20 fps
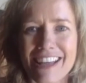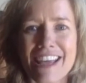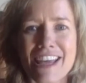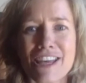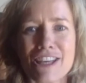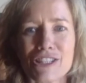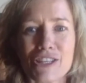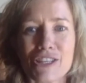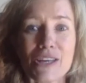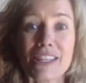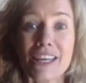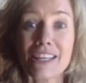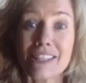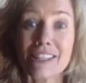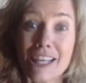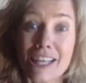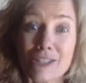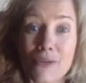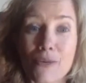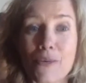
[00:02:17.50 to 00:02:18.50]
So I thought
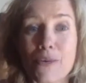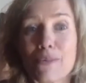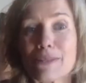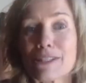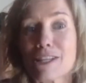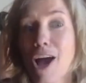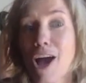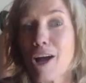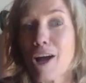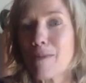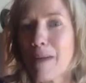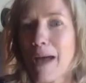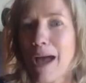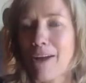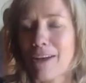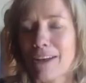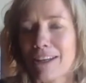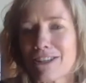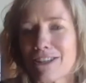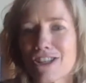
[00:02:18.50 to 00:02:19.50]
that's what we would talk
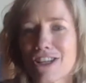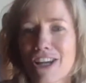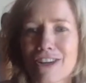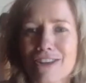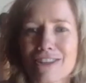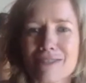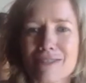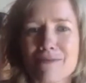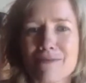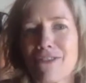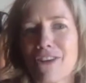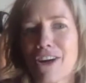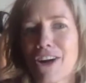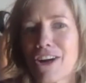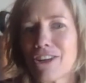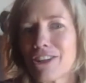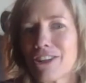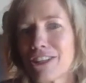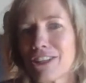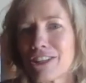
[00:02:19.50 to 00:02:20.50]
about and share some of our
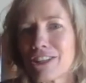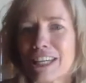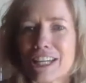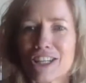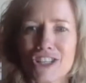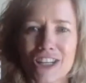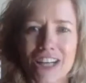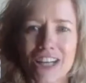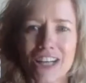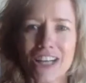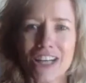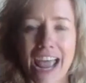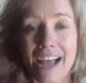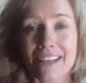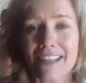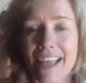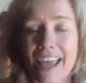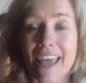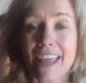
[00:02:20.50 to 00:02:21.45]
little kitchen hacks.